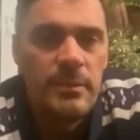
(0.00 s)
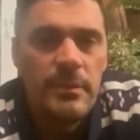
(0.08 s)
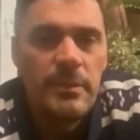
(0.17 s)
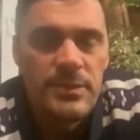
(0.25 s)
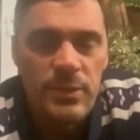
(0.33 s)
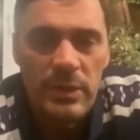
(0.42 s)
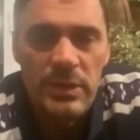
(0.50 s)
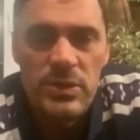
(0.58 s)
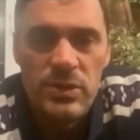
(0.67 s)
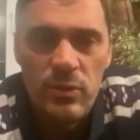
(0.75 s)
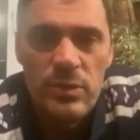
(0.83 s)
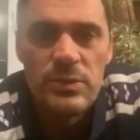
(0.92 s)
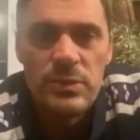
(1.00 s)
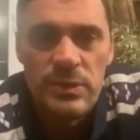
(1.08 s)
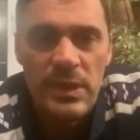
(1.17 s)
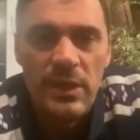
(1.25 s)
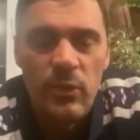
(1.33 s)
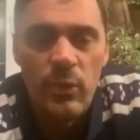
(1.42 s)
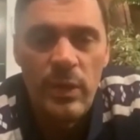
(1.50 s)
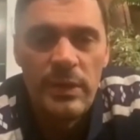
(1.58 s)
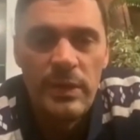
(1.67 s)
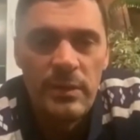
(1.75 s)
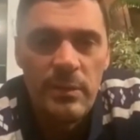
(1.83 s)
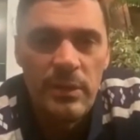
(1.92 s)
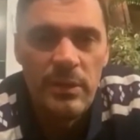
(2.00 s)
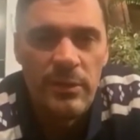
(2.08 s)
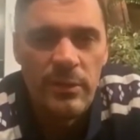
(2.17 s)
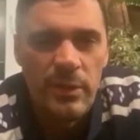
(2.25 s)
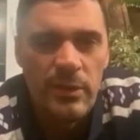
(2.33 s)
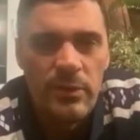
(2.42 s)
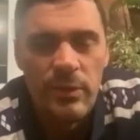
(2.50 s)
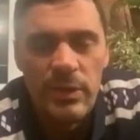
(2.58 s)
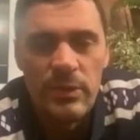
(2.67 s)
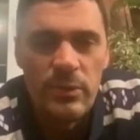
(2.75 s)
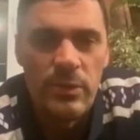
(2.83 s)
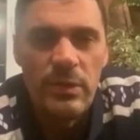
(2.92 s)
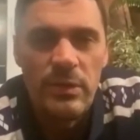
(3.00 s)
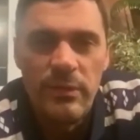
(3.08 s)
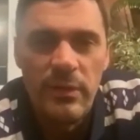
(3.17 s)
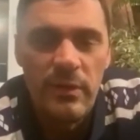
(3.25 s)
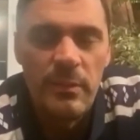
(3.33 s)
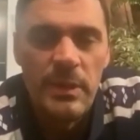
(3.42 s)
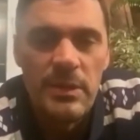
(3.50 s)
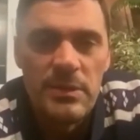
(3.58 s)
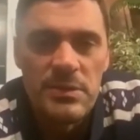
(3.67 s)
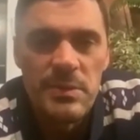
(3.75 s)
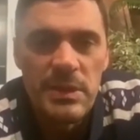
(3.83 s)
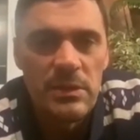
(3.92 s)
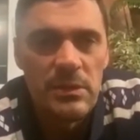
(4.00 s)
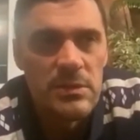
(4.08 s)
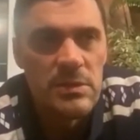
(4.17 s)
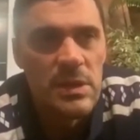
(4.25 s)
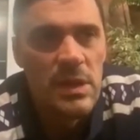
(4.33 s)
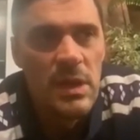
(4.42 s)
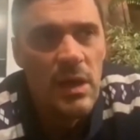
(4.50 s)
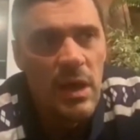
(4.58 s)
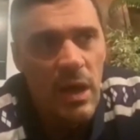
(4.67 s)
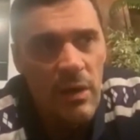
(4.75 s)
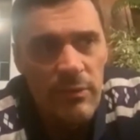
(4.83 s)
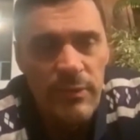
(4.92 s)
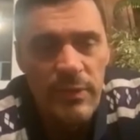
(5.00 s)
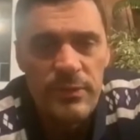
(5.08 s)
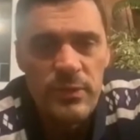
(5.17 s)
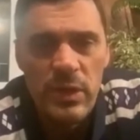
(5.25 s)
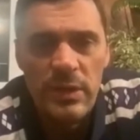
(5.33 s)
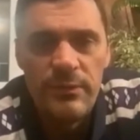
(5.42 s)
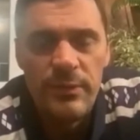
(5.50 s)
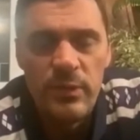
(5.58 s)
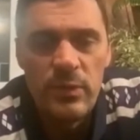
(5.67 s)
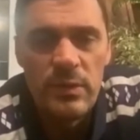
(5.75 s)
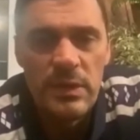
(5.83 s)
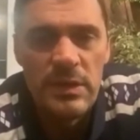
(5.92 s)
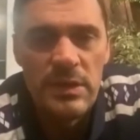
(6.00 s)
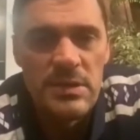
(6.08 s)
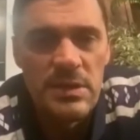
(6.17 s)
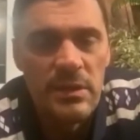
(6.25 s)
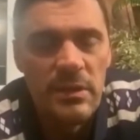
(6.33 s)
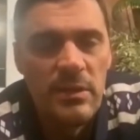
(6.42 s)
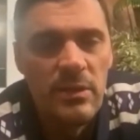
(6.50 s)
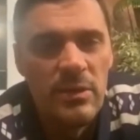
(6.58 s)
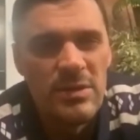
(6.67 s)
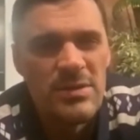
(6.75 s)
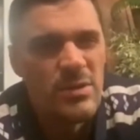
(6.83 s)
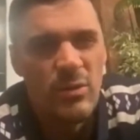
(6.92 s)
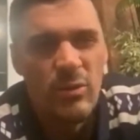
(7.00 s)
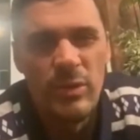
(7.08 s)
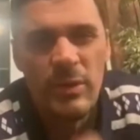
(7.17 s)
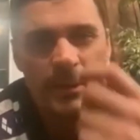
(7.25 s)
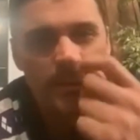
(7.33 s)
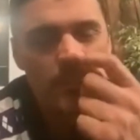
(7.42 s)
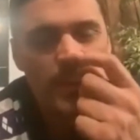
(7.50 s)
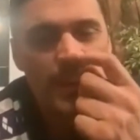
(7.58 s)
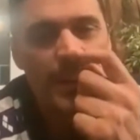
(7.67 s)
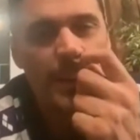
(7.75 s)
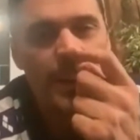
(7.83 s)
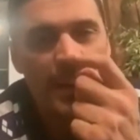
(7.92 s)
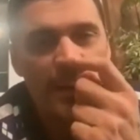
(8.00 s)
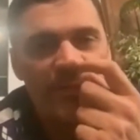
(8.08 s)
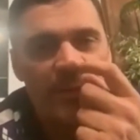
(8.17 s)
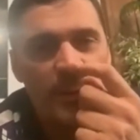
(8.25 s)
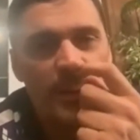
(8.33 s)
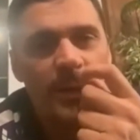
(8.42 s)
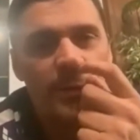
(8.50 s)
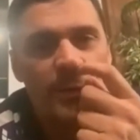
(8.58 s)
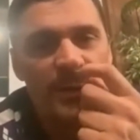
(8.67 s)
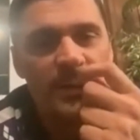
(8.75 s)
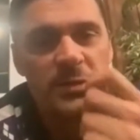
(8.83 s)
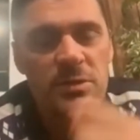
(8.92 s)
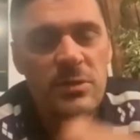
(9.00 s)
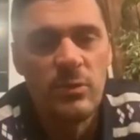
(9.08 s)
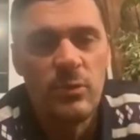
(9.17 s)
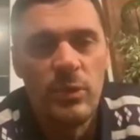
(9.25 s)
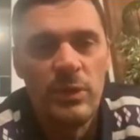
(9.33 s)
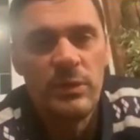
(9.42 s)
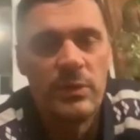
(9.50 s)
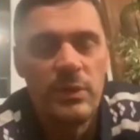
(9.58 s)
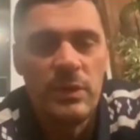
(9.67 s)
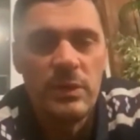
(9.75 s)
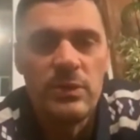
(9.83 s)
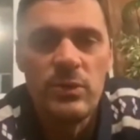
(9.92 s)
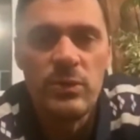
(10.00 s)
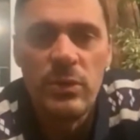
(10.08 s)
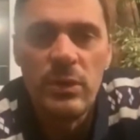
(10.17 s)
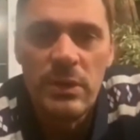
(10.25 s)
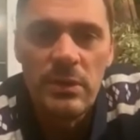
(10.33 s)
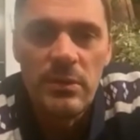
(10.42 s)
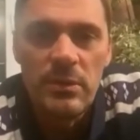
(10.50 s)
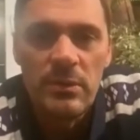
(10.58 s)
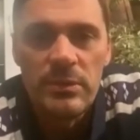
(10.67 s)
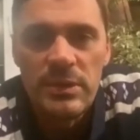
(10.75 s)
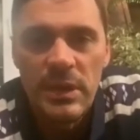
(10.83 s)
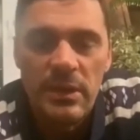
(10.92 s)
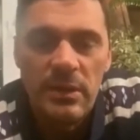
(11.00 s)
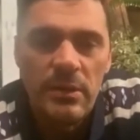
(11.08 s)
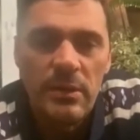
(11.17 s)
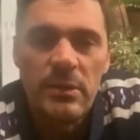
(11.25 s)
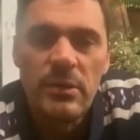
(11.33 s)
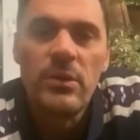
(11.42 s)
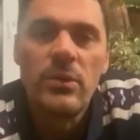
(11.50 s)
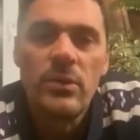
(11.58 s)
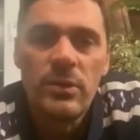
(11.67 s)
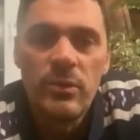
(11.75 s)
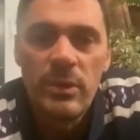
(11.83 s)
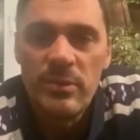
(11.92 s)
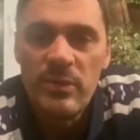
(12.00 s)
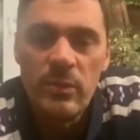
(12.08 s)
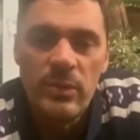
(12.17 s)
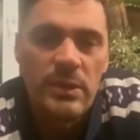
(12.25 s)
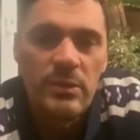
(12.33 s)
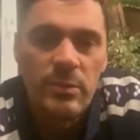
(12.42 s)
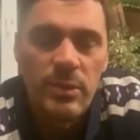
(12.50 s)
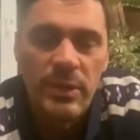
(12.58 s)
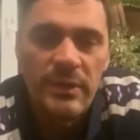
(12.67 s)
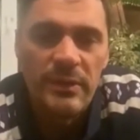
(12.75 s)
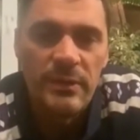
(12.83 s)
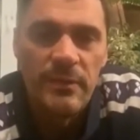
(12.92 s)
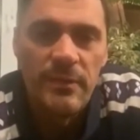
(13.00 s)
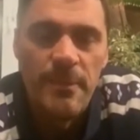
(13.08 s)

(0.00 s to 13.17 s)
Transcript: strategy was to take one at about 33 to 35 meters, because I've tried a few things and, you know, it's not worth it, really. I found out that it's not worth to take it all the way without breathing.